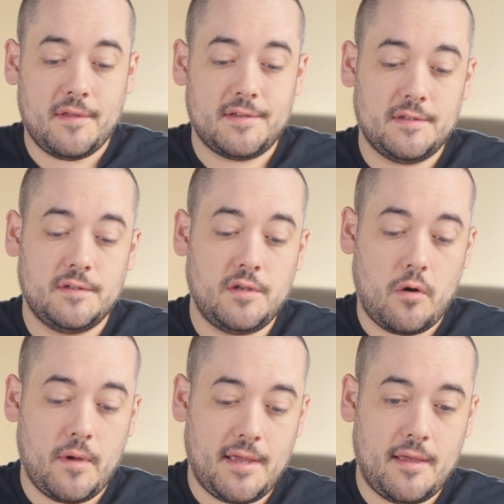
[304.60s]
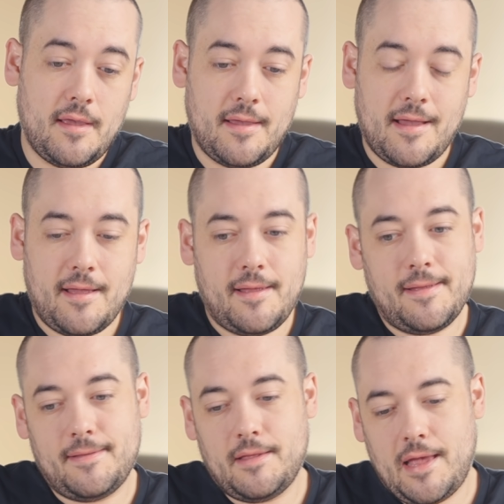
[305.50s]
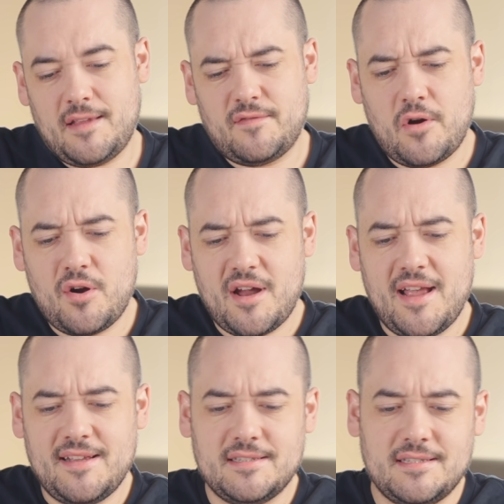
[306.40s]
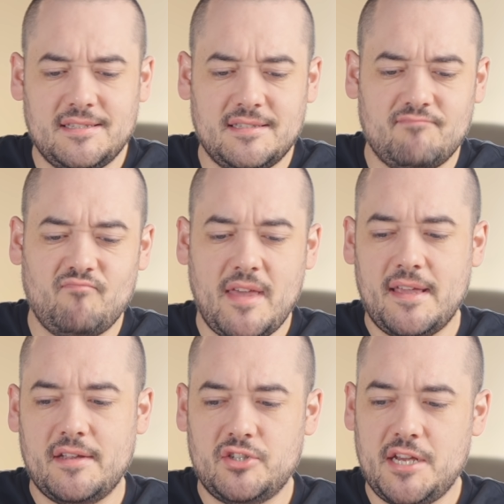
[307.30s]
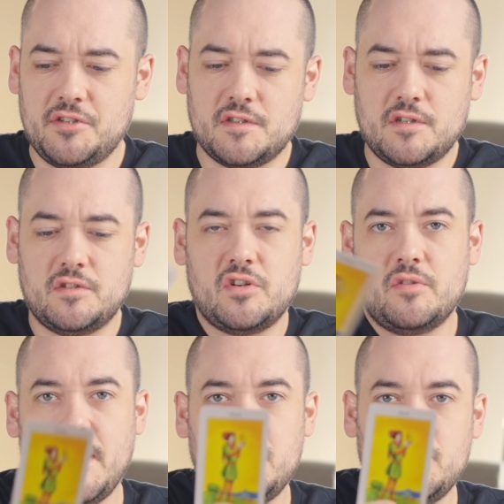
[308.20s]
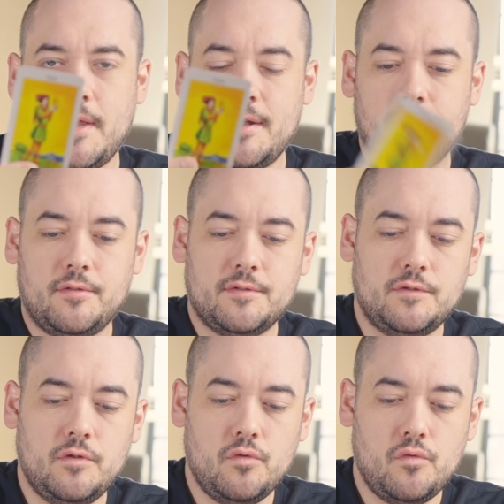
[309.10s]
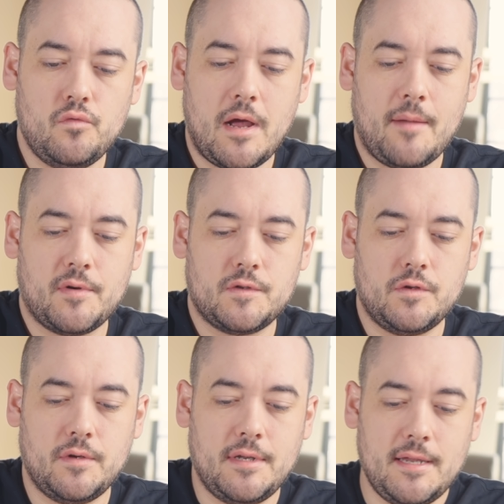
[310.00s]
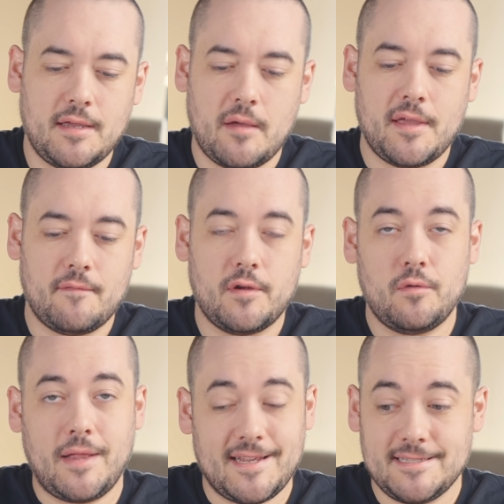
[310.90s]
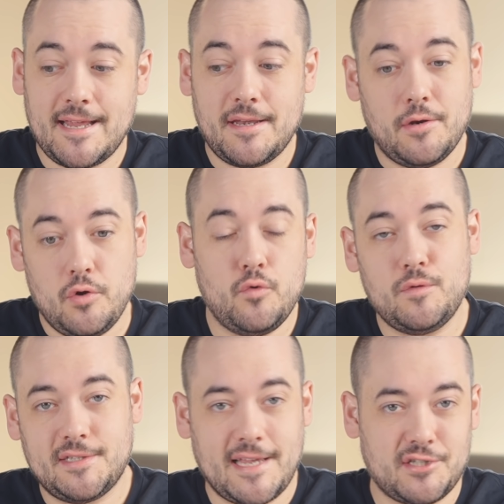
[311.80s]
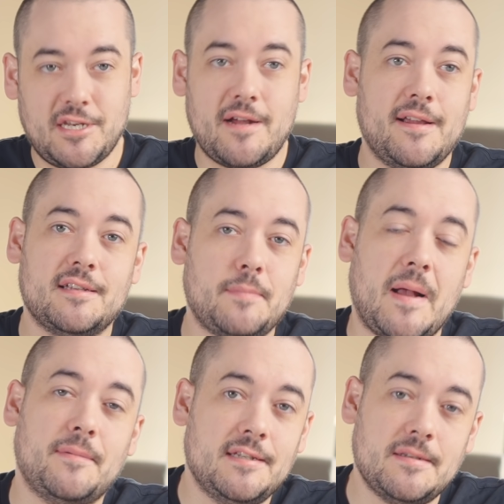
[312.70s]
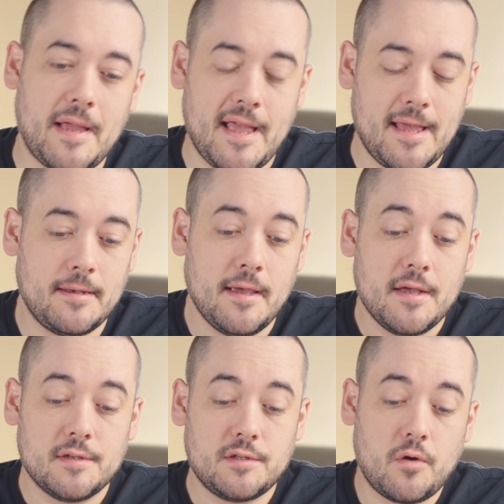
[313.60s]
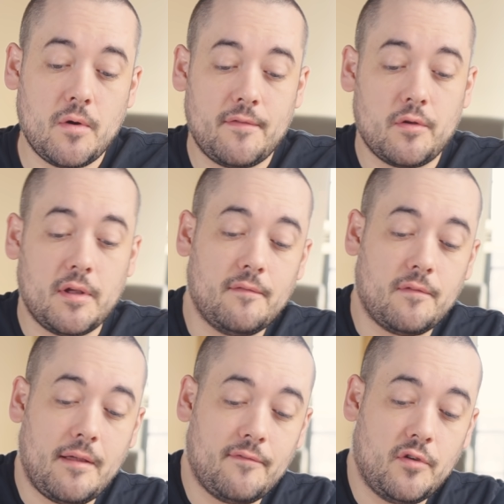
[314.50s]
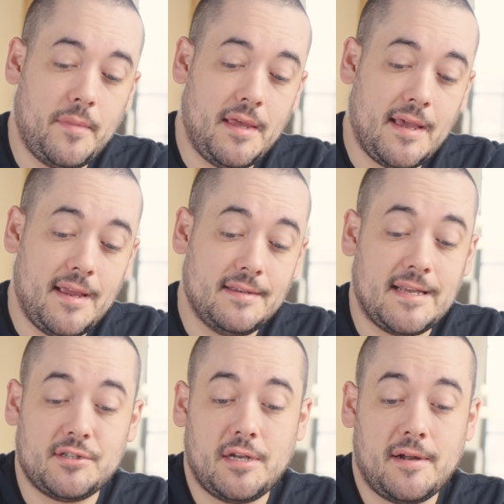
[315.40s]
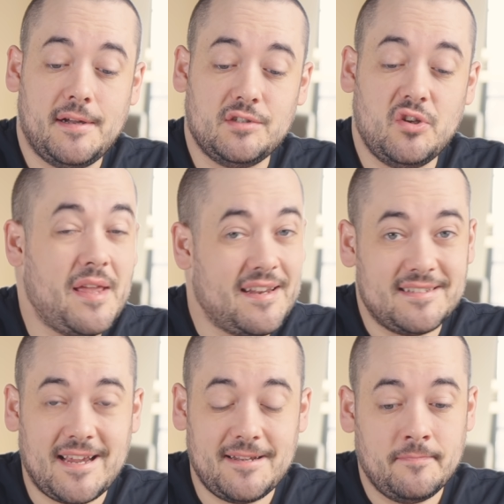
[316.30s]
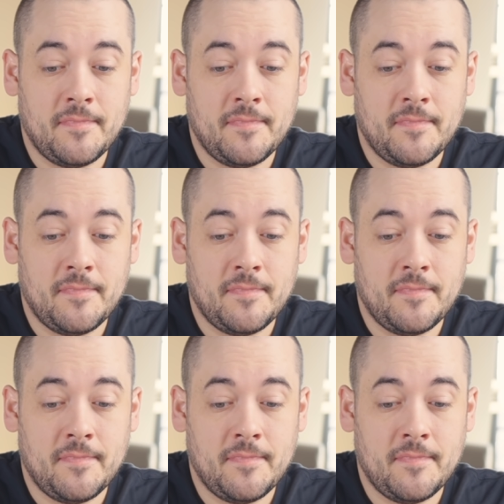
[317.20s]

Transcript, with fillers: this is going as far as making a change is concerned. Page of Pentacles, new opportunity coming in for you. Like I said, new Sagittarius popped into my head. So if you're looking for love, could be a Sagittarius, could be any sign,